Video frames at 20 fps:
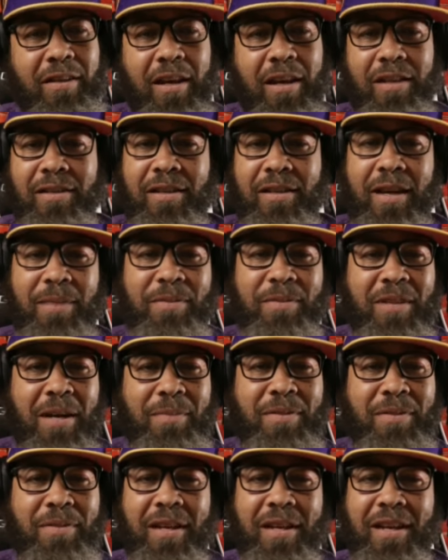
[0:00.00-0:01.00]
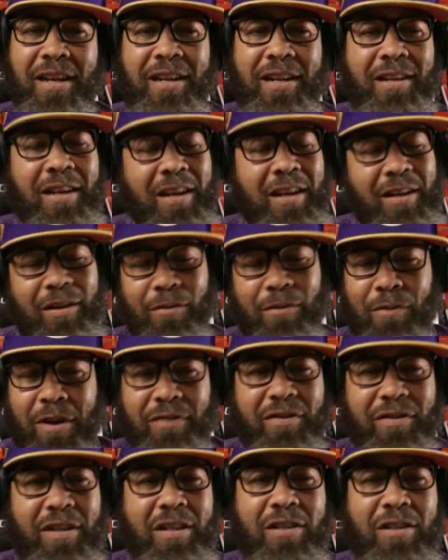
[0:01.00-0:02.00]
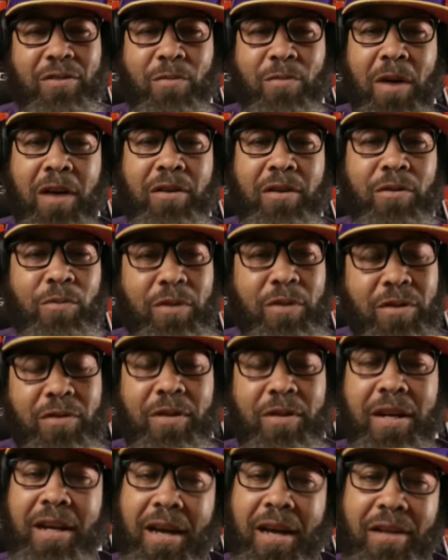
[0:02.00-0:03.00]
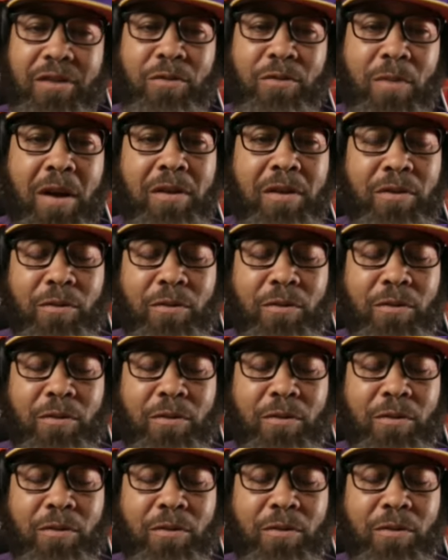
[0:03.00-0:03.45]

KSAP, stop saying the refs need to swallow the whistle. They got to swallow the